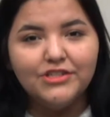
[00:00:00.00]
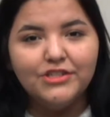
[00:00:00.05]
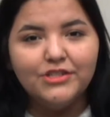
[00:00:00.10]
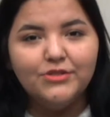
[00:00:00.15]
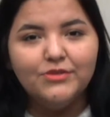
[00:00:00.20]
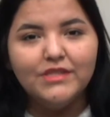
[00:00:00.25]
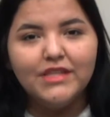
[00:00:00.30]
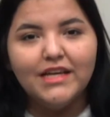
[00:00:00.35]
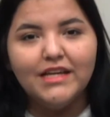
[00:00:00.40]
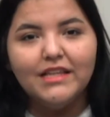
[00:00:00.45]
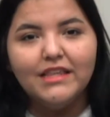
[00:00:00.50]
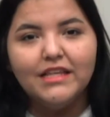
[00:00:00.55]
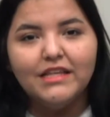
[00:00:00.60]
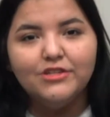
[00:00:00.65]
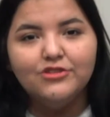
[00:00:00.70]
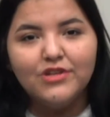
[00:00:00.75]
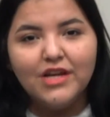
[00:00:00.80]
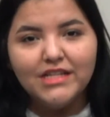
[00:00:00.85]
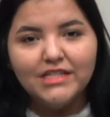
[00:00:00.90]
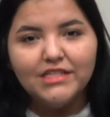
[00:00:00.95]
knew that the
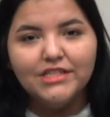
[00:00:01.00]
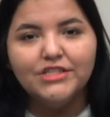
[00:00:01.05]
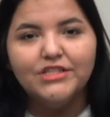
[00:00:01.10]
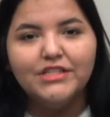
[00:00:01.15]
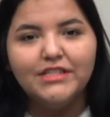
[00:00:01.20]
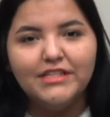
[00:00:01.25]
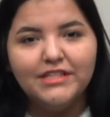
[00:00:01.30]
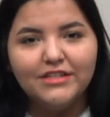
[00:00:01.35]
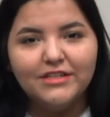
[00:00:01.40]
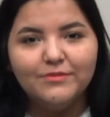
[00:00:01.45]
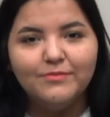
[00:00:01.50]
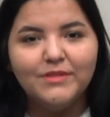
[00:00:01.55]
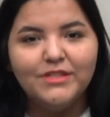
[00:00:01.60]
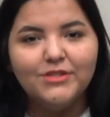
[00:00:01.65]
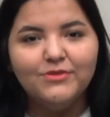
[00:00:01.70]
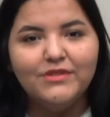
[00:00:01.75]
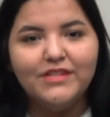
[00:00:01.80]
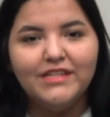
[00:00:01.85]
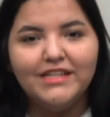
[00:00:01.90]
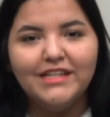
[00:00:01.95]
transition year
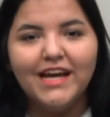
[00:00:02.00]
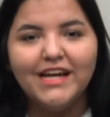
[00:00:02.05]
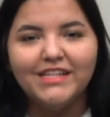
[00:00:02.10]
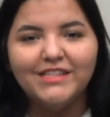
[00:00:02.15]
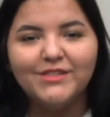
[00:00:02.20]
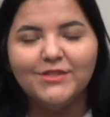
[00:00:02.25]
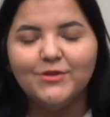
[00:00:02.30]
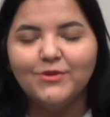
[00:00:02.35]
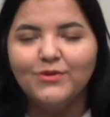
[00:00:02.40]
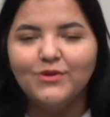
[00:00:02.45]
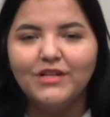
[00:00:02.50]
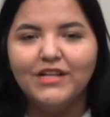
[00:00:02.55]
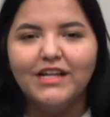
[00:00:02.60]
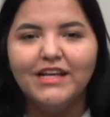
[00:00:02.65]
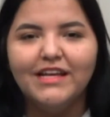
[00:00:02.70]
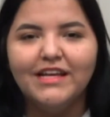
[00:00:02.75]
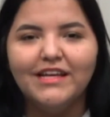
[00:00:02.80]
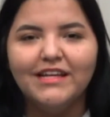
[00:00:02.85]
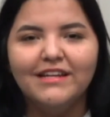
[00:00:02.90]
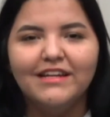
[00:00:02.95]
between high school
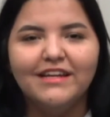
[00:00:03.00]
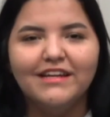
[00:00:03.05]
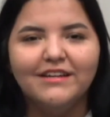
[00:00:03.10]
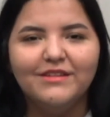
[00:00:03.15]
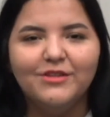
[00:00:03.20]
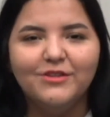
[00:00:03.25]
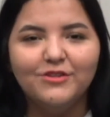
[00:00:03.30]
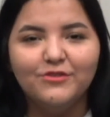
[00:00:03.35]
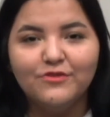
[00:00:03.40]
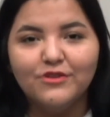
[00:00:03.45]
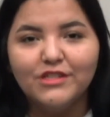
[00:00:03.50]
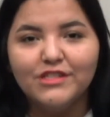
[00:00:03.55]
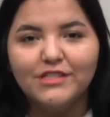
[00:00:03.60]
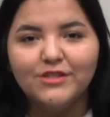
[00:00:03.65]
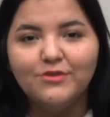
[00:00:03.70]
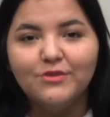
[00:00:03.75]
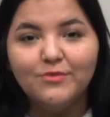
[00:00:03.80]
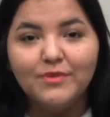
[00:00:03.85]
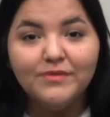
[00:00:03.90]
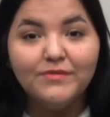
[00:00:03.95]
and university
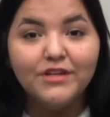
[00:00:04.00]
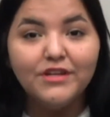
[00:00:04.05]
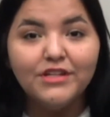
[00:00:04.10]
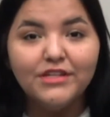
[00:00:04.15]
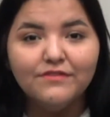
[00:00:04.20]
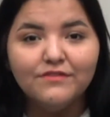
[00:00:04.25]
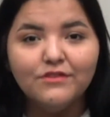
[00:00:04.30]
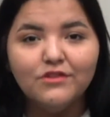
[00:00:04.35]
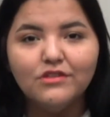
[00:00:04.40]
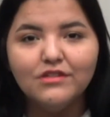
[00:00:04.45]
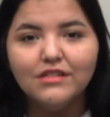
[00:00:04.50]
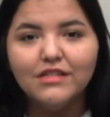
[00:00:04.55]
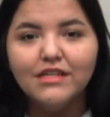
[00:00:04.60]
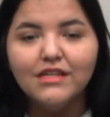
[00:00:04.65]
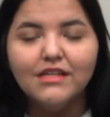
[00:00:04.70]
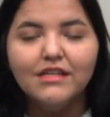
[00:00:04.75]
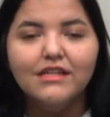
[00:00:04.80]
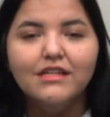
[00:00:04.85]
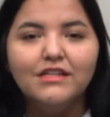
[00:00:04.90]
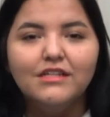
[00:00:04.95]
would be very difficult.
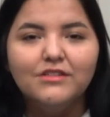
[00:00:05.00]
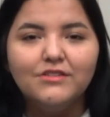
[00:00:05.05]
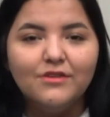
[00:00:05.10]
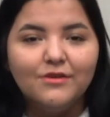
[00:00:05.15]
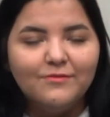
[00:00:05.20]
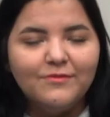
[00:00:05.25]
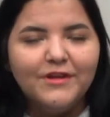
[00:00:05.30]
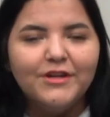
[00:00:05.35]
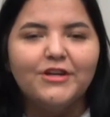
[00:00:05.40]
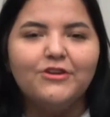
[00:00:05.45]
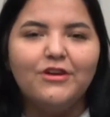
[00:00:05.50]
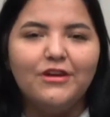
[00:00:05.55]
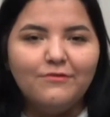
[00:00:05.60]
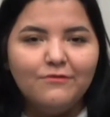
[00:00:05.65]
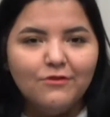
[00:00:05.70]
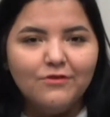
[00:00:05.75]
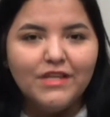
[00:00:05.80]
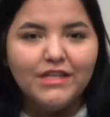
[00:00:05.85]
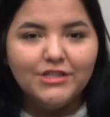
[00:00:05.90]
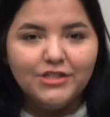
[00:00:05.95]
So I'm very
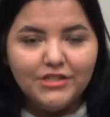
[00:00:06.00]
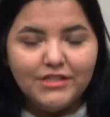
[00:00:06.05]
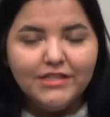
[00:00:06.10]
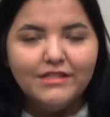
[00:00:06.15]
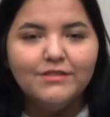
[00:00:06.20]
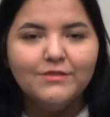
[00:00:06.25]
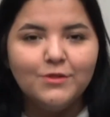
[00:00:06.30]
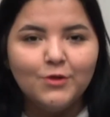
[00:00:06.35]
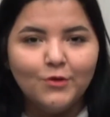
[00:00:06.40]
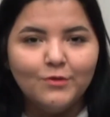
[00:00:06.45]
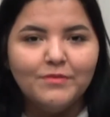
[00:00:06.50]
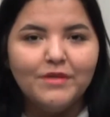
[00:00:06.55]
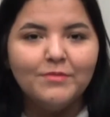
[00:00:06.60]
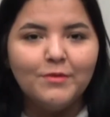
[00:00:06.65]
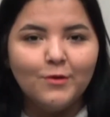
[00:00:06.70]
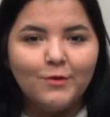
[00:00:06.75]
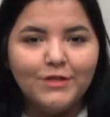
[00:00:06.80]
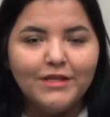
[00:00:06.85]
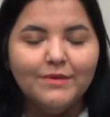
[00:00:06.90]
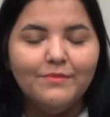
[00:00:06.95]
grateful that she told me
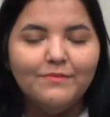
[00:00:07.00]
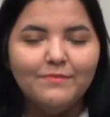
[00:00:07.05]
about TIP.